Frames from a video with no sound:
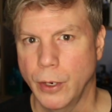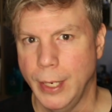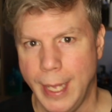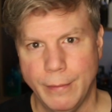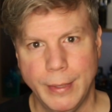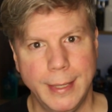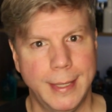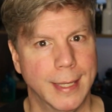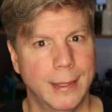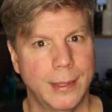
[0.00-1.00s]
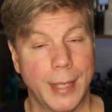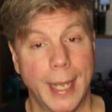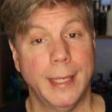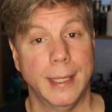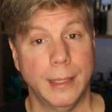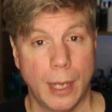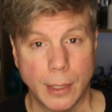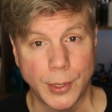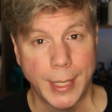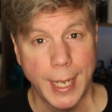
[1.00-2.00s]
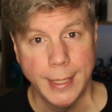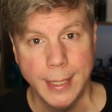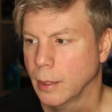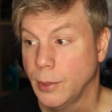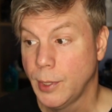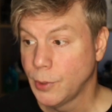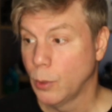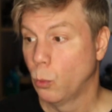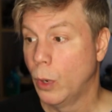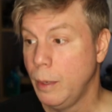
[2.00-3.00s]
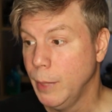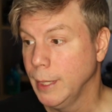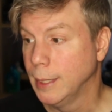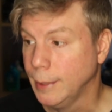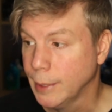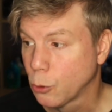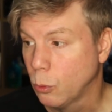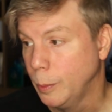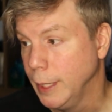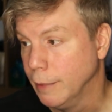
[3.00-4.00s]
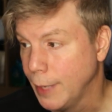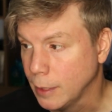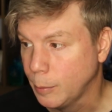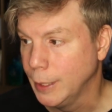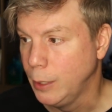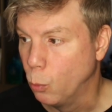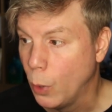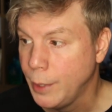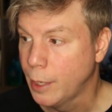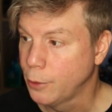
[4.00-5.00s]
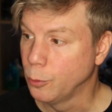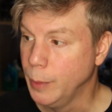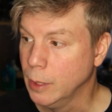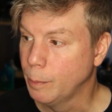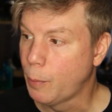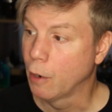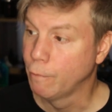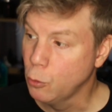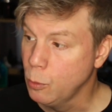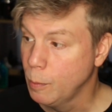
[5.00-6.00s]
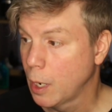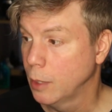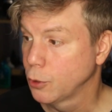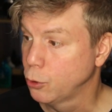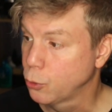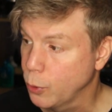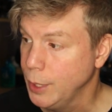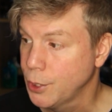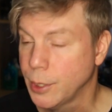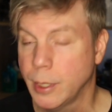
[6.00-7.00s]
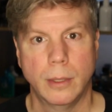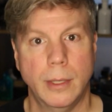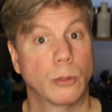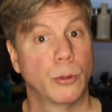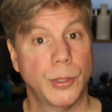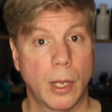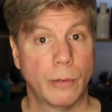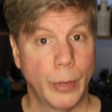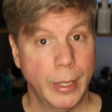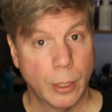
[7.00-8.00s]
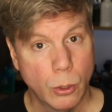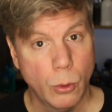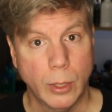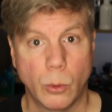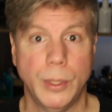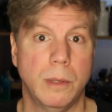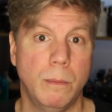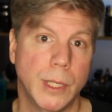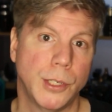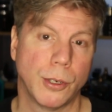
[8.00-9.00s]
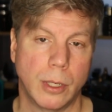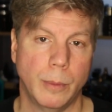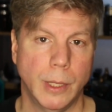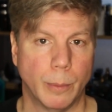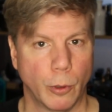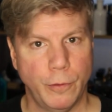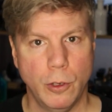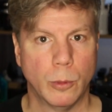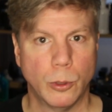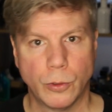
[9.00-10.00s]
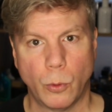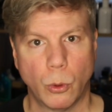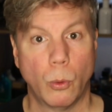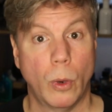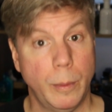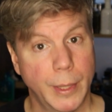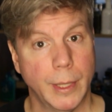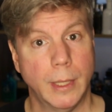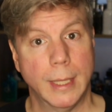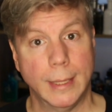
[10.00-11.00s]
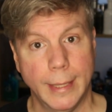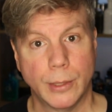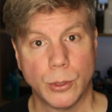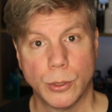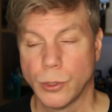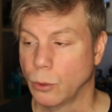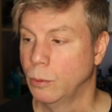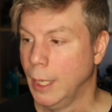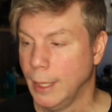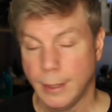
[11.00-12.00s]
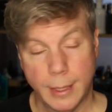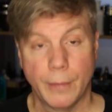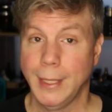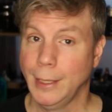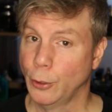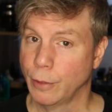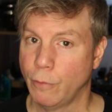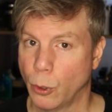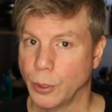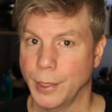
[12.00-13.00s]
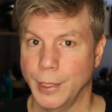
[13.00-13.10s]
very heavy, dense, and intoxicating. It says that 1 million elixir will be available in 100 ml parfum concentration. Now, Christophe Raynaud and Quentin Bisch are going to be the perfumers for 1 million elixir, so definitely looking forward to